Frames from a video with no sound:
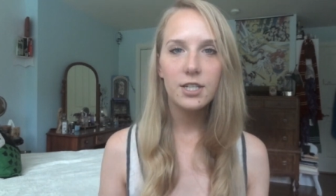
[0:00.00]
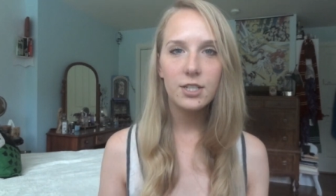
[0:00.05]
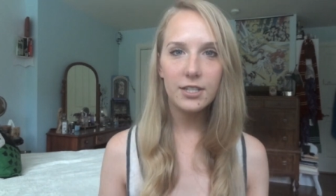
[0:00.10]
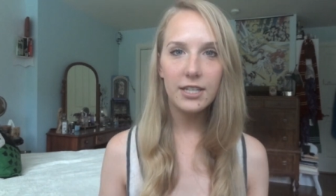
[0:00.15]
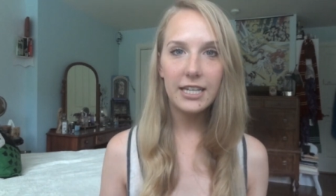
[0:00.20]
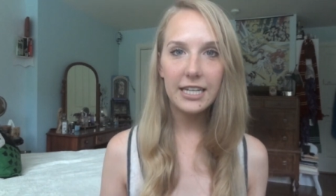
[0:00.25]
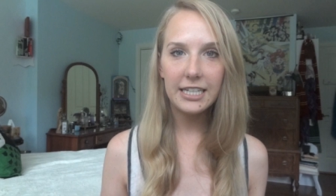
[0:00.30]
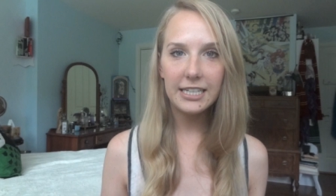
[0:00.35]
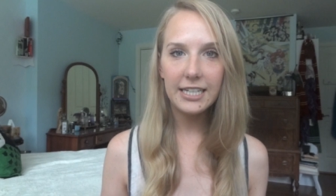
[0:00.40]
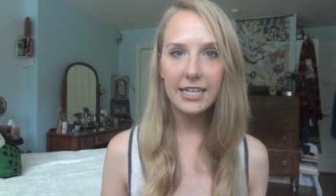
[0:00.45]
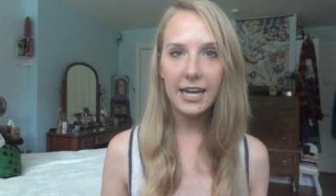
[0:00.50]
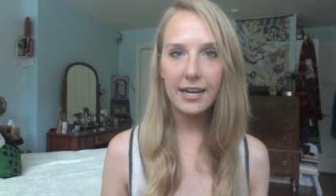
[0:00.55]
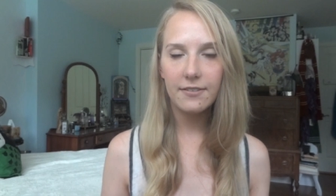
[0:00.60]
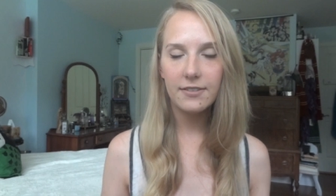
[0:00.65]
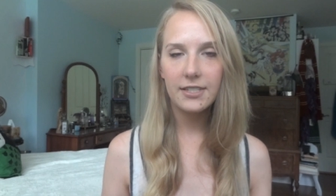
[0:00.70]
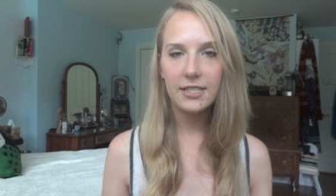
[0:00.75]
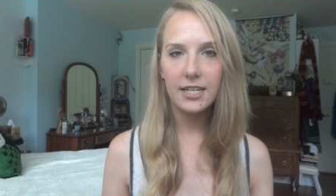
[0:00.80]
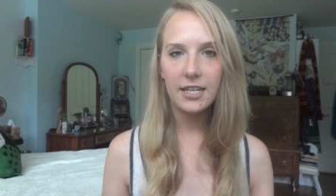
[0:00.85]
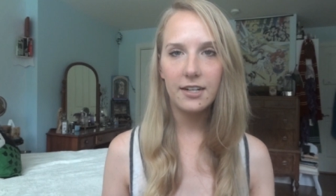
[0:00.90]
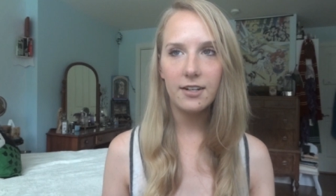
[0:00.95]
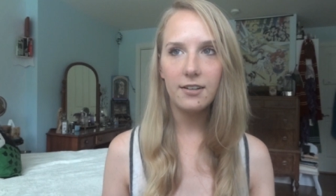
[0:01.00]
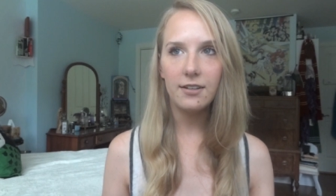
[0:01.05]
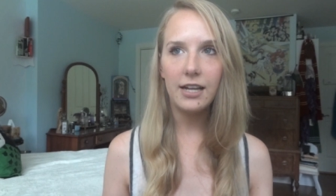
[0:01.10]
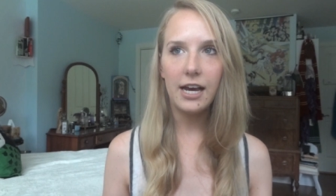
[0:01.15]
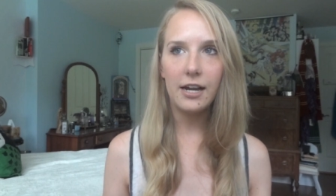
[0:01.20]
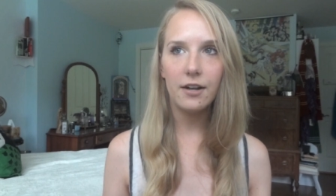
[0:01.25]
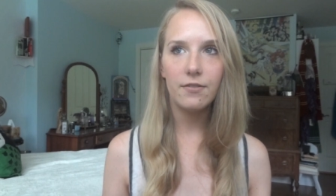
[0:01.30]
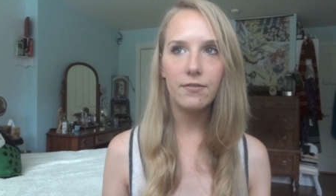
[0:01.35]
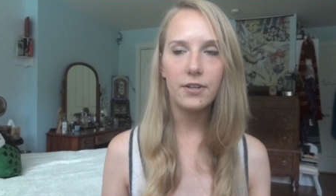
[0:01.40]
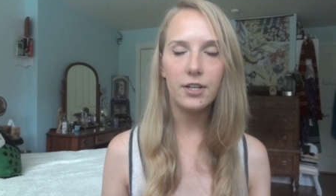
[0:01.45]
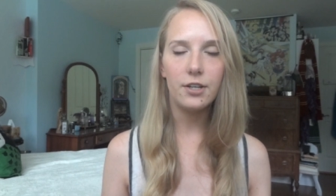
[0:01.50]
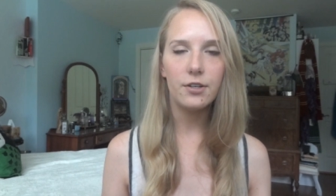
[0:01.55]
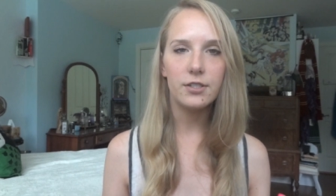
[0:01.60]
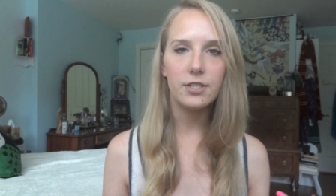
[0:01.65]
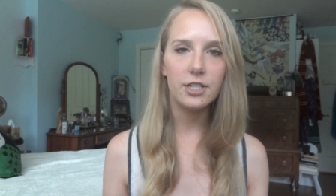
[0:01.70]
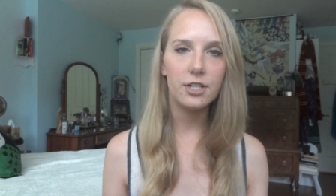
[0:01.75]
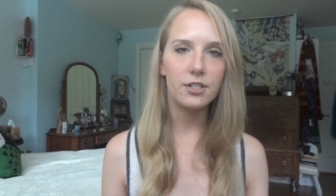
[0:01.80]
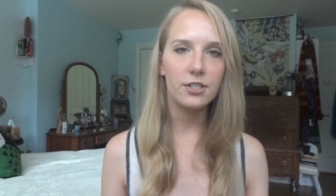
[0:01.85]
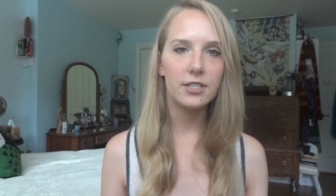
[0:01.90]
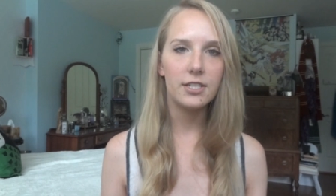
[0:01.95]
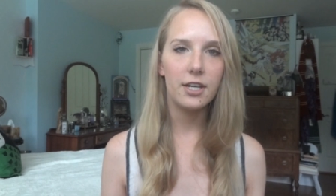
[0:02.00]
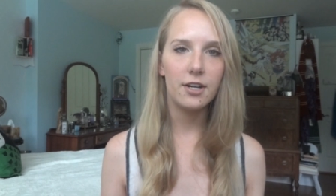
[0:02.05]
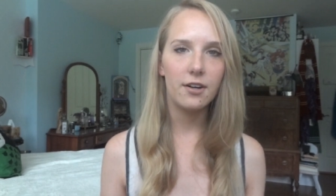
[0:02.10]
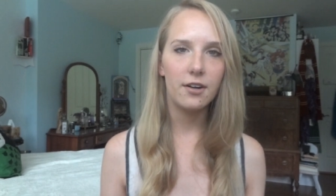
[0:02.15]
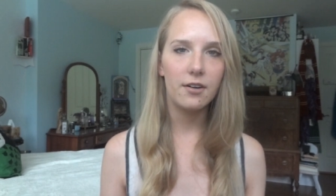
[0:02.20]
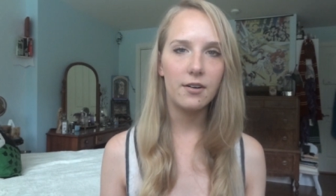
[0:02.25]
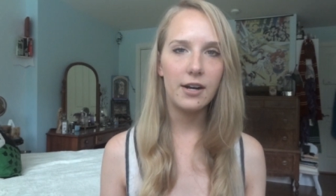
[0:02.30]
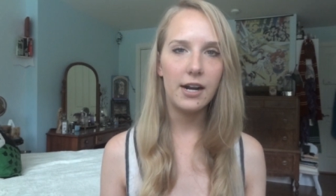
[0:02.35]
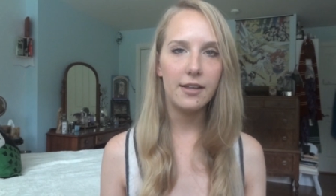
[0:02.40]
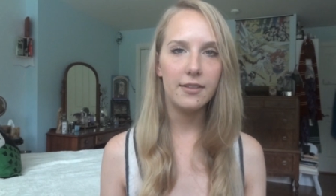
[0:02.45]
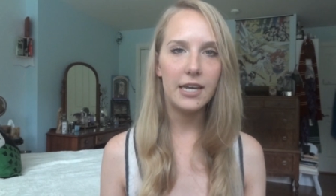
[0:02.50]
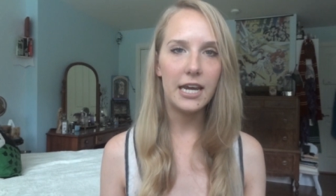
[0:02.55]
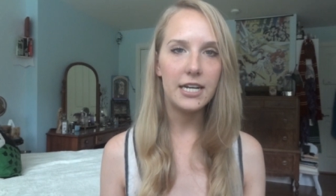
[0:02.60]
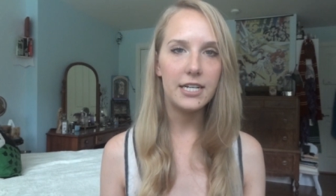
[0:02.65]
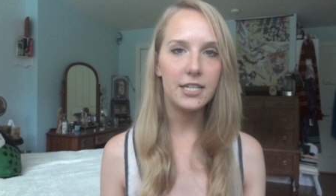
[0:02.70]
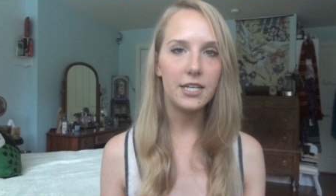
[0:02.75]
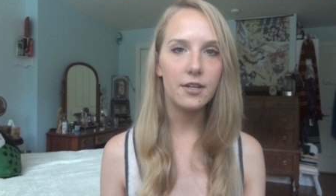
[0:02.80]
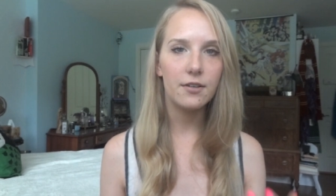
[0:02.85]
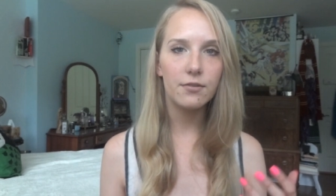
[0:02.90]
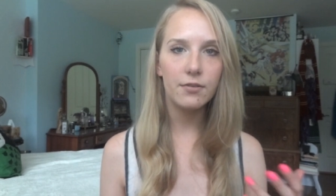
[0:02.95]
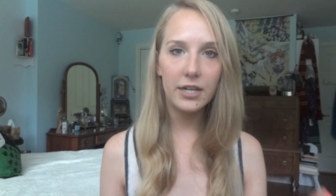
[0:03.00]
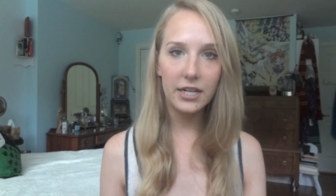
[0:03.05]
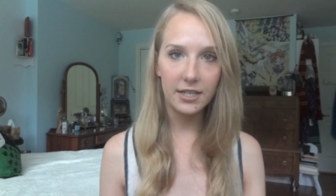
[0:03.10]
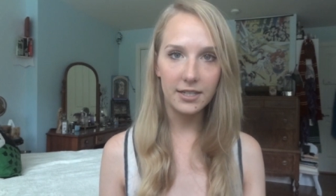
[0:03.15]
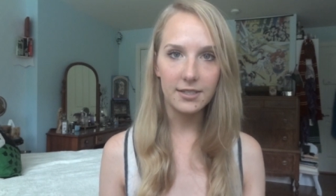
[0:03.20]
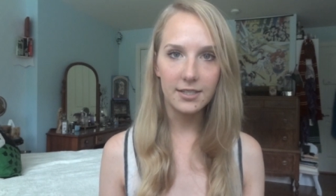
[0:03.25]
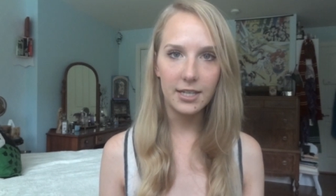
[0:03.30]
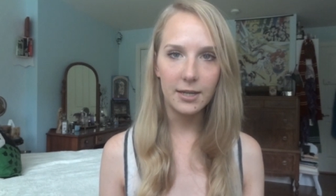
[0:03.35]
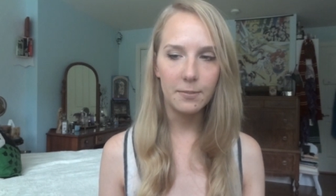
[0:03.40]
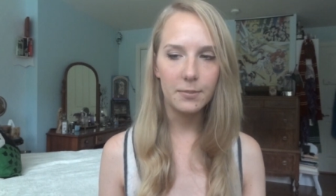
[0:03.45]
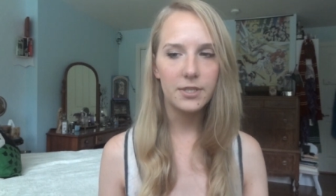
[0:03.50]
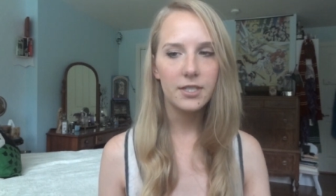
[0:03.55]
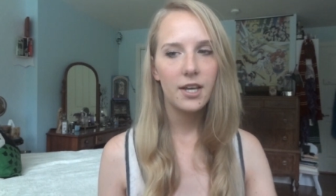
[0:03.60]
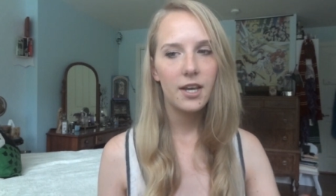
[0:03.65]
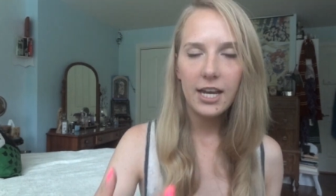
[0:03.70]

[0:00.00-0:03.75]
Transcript: So lately I've seen a lot of videos that are centered around the idea of reading slumps,